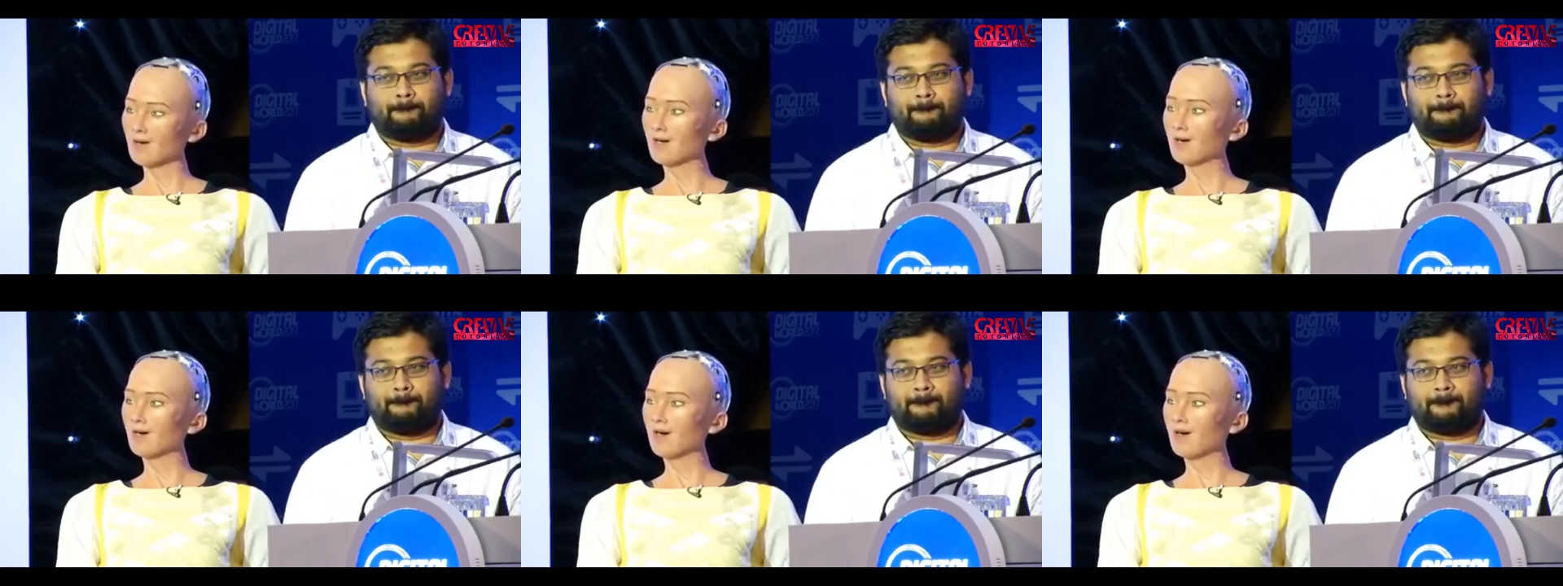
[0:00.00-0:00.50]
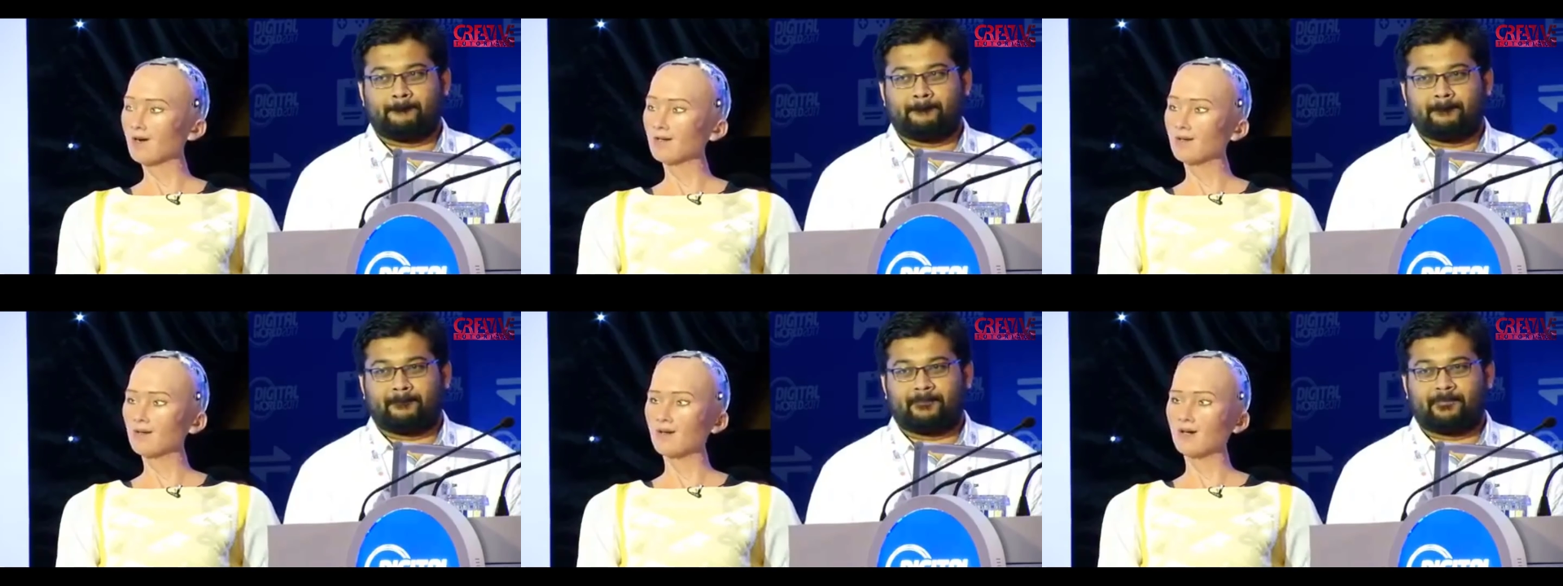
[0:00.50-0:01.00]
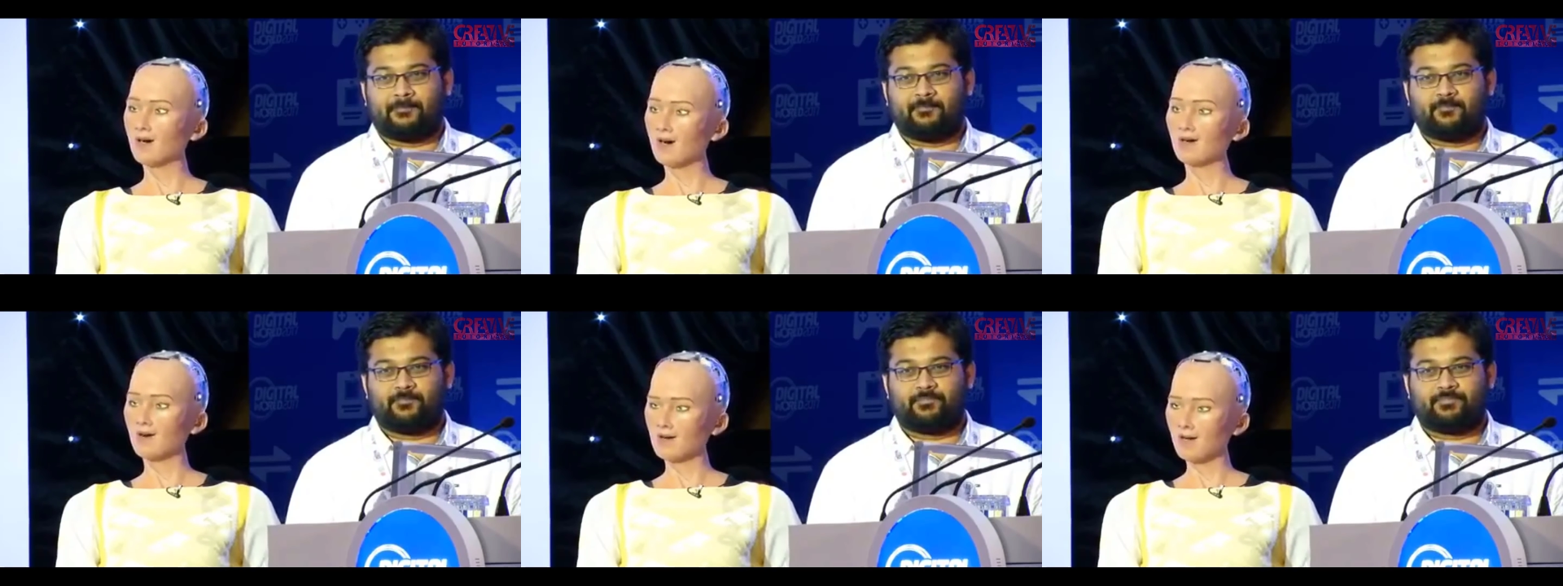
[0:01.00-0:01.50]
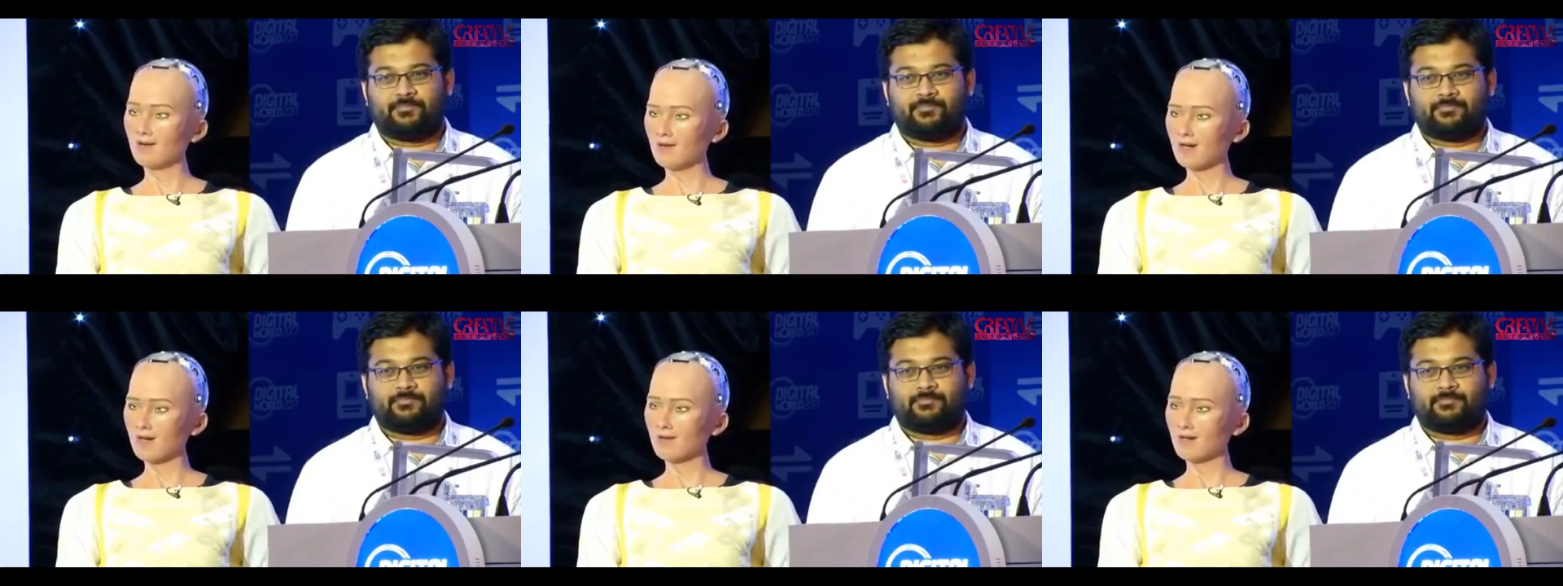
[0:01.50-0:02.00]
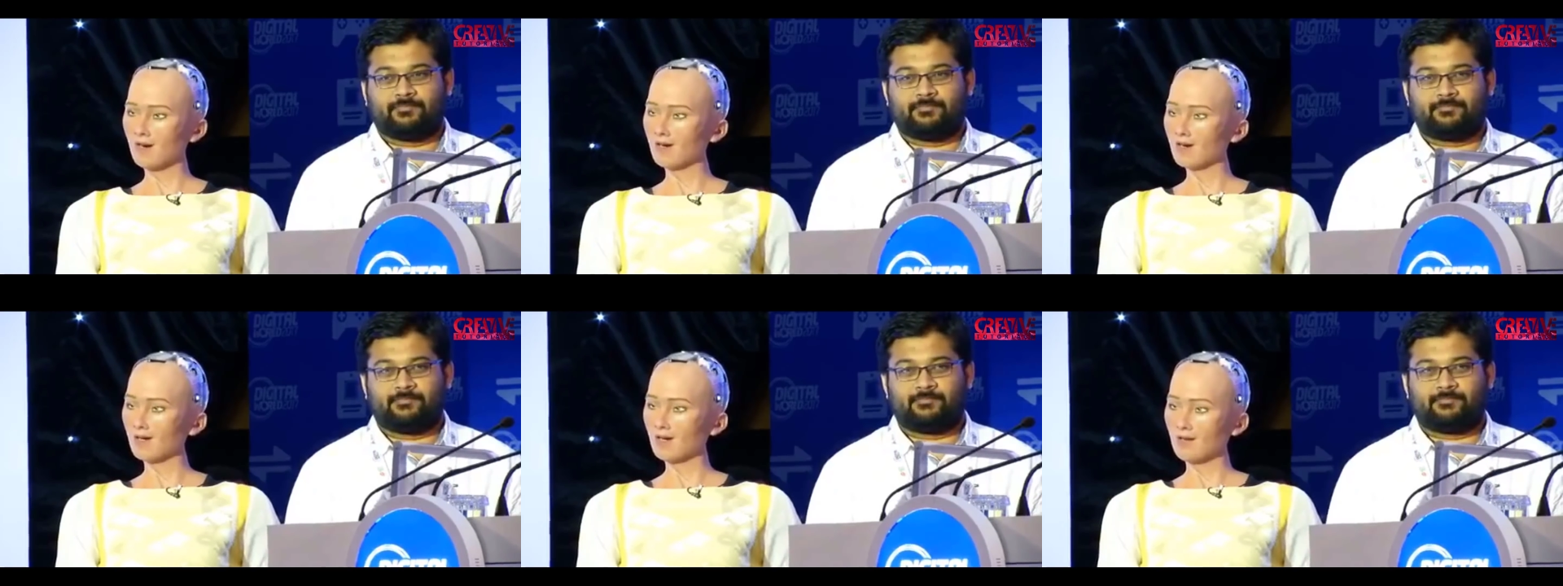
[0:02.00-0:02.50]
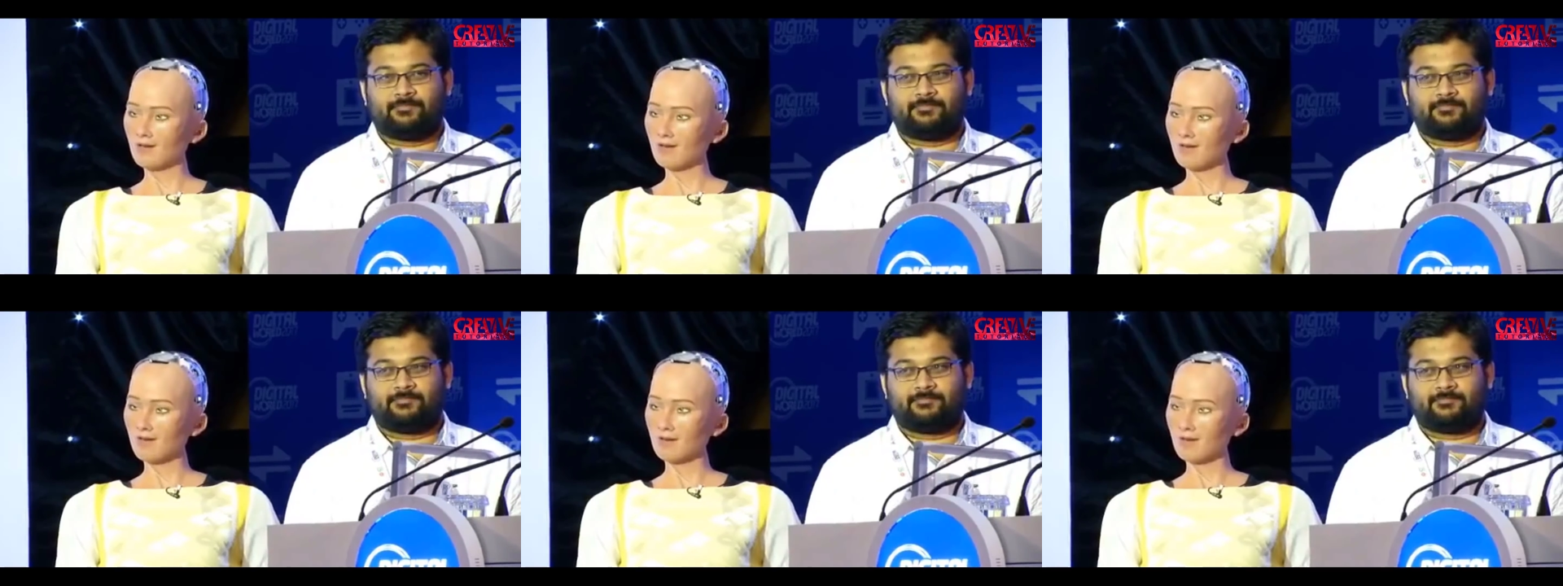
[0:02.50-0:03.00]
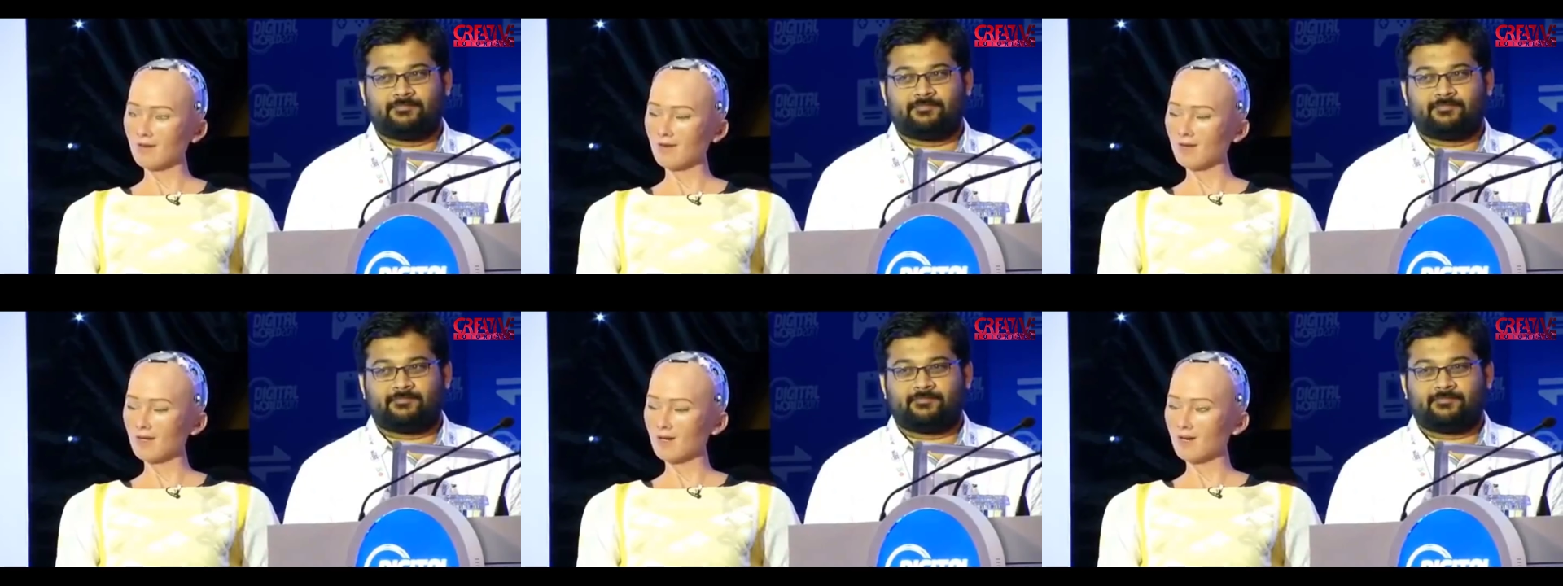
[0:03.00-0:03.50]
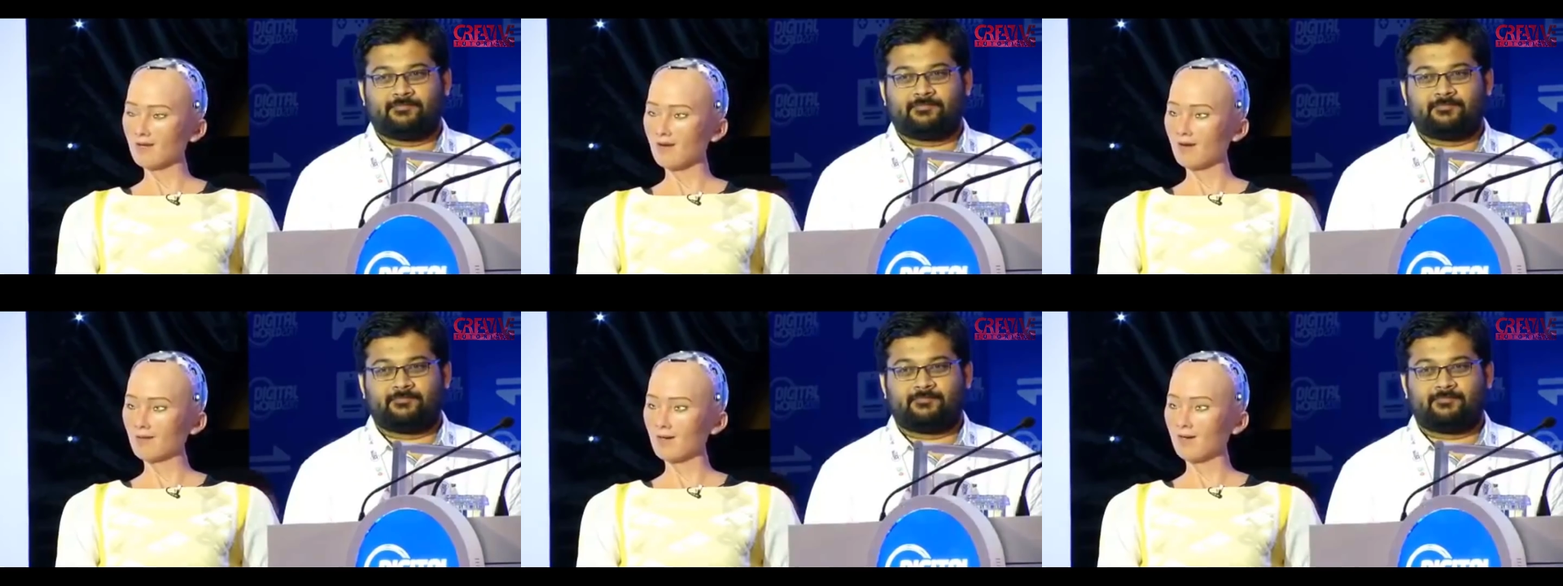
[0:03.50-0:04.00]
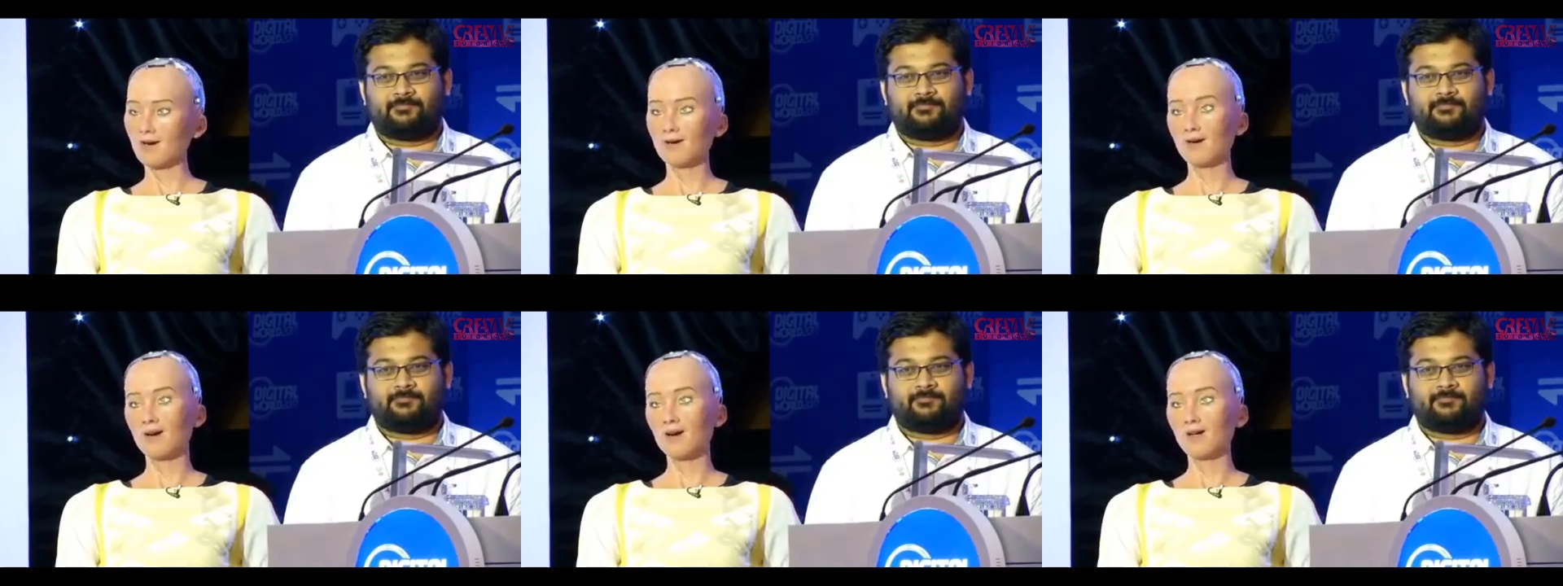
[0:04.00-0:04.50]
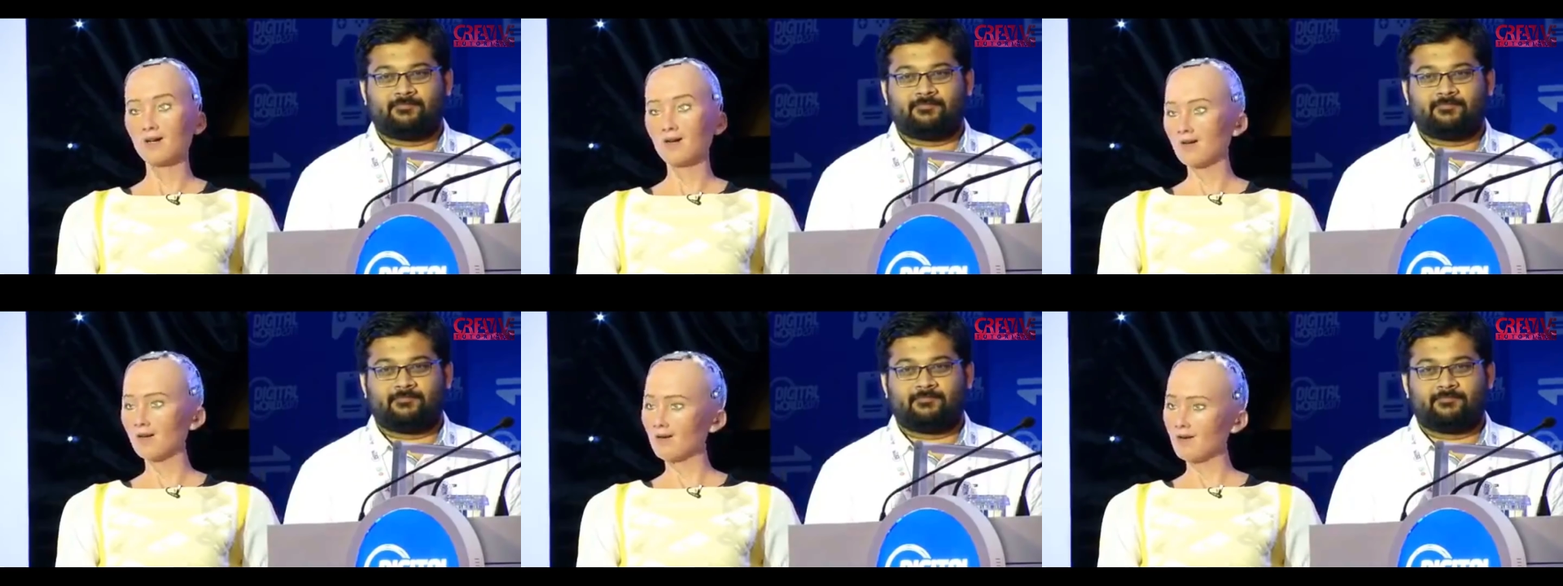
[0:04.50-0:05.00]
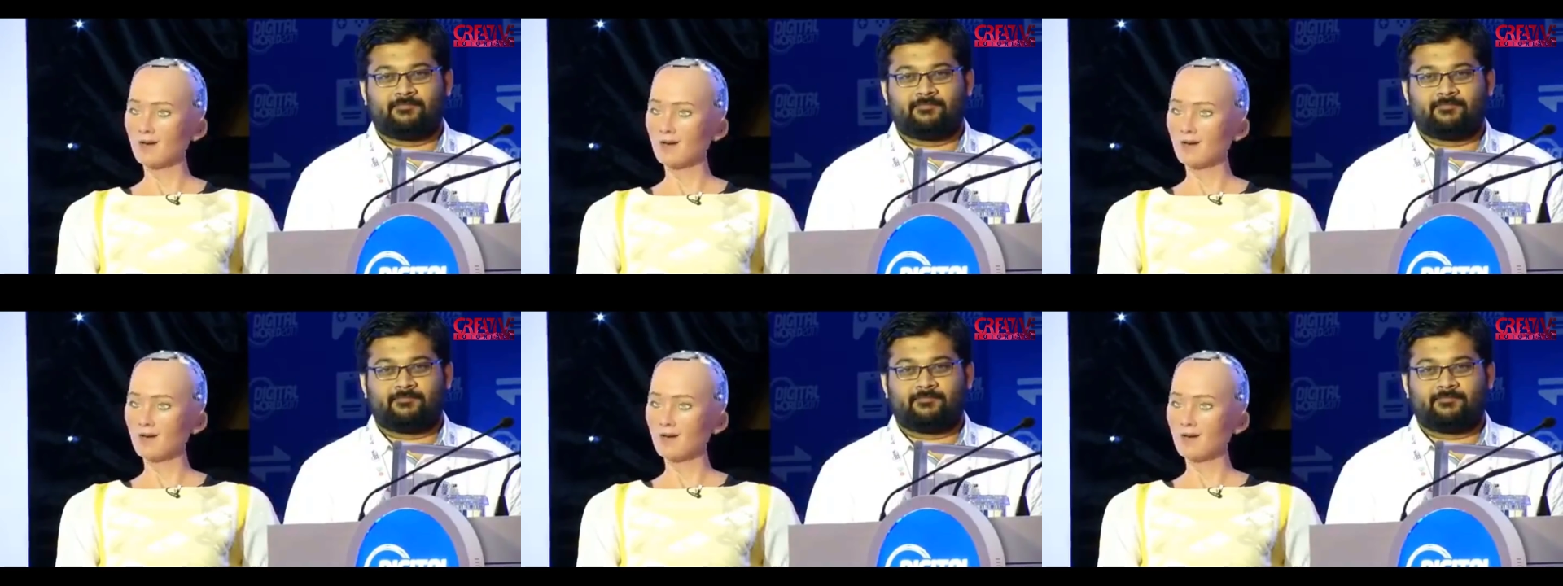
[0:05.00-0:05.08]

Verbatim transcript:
Speaker 1: establish effective connectivity, leading to development in I C T industry,